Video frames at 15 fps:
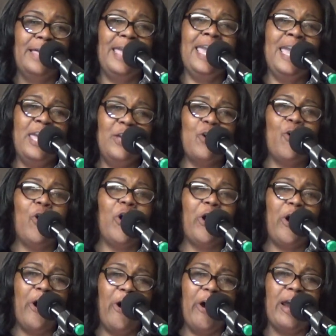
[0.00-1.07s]
in your
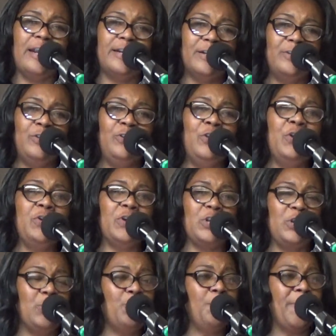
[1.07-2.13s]
heart, you
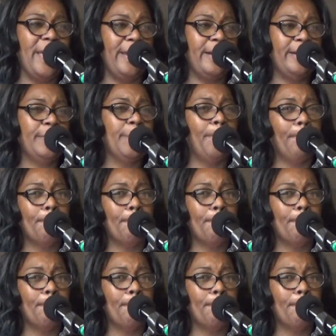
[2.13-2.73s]
could do better.